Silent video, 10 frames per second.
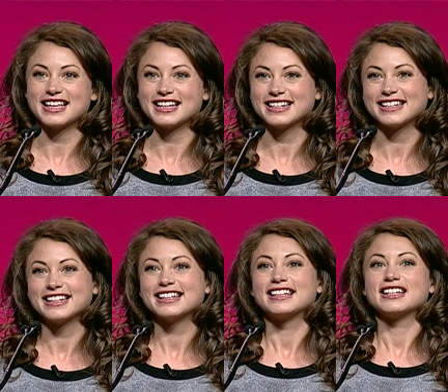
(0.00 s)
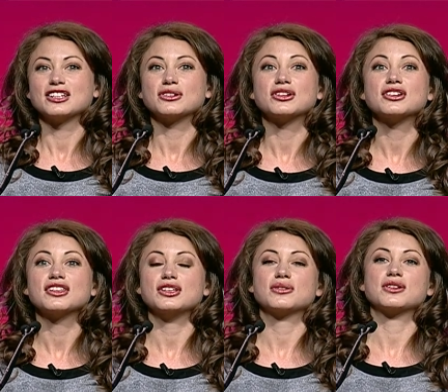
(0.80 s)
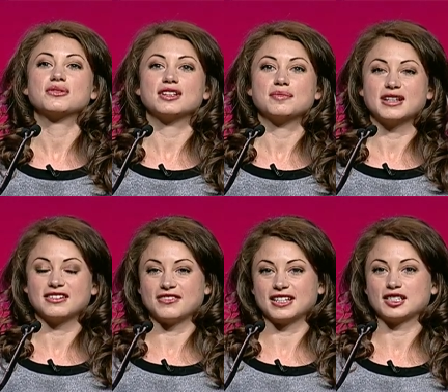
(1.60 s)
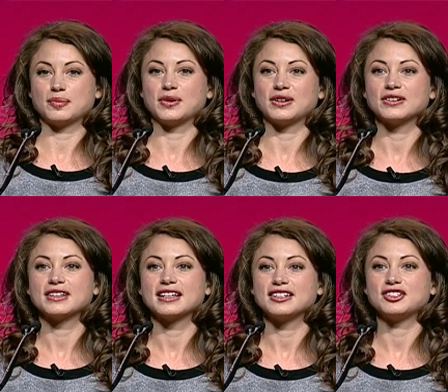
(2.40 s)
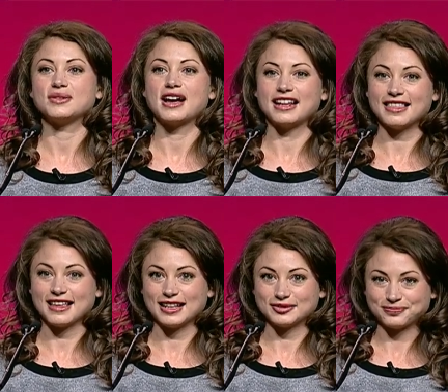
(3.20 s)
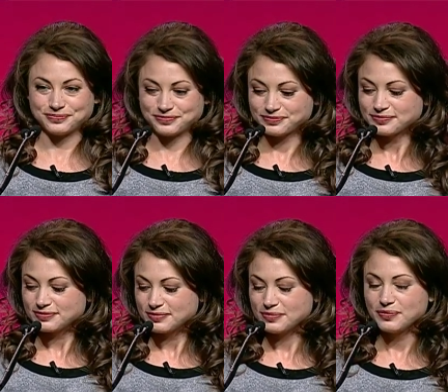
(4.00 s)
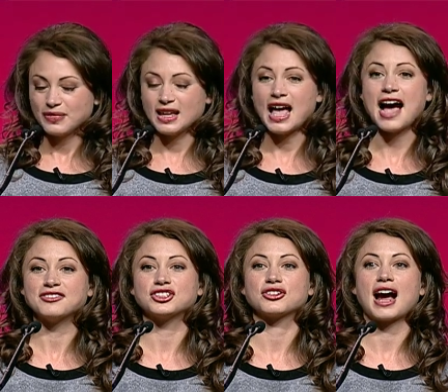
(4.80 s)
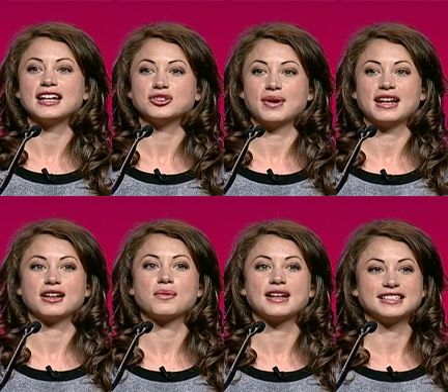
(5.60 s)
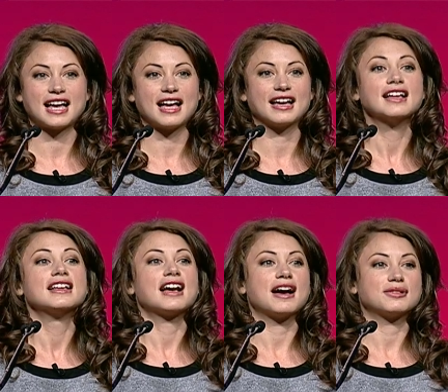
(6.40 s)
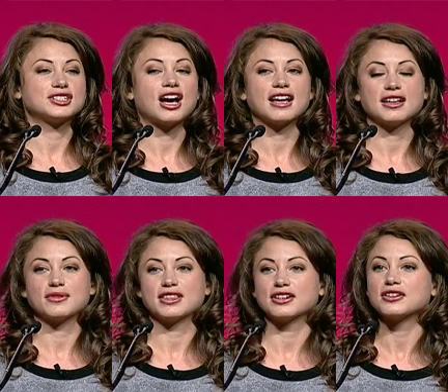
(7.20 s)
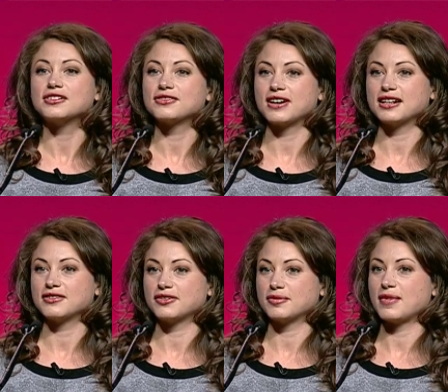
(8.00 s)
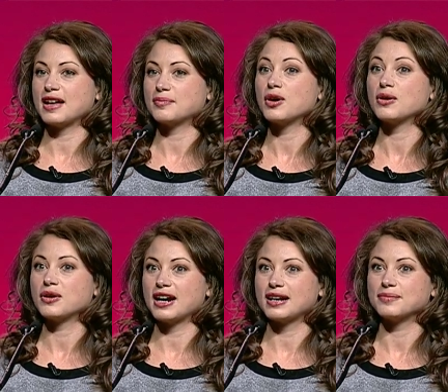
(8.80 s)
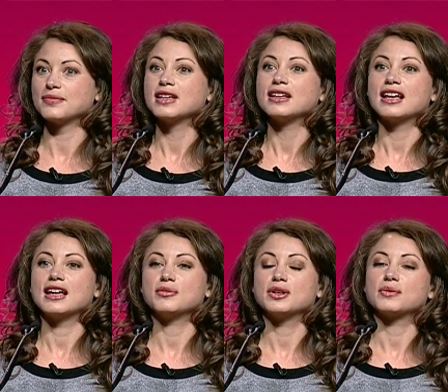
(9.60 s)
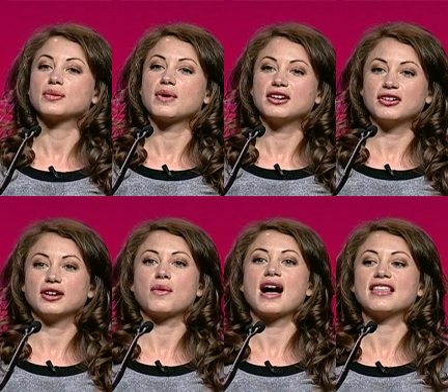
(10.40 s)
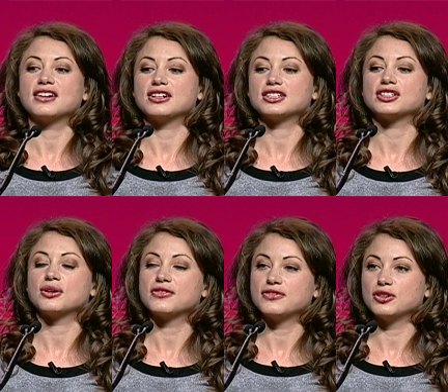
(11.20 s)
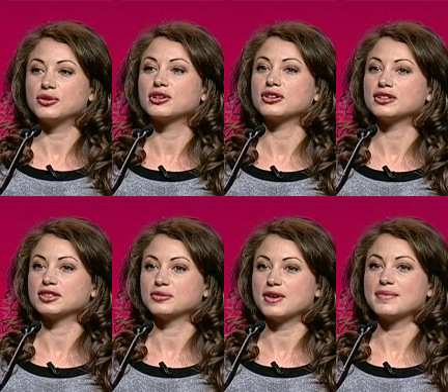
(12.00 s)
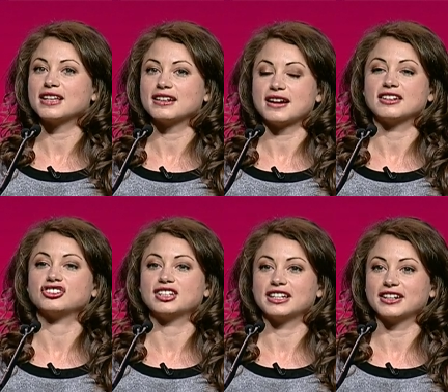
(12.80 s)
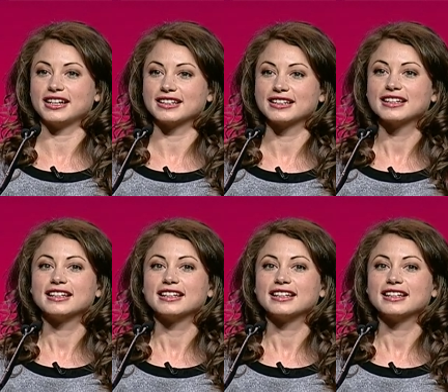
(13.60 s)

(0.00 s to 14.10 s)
it, you learn that you can really be invincible and do anything. After graduating one day, I was talking with a girlfriend from my program, and we were wondering why there are so few girls and women in engineering.